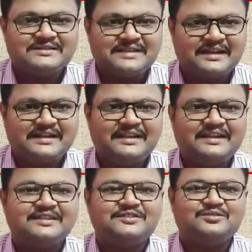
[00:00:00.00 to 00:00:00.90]

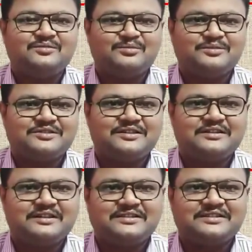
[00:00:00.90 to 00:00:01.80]
secondary consumer
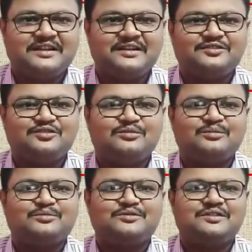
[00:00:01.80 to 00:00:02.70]
position, tertiary
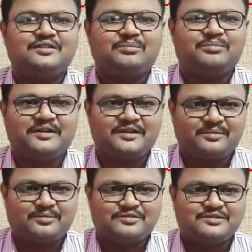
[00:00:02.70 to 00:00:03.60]
consumer position, or
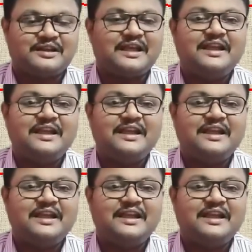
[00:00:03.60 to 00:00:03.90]
predator position.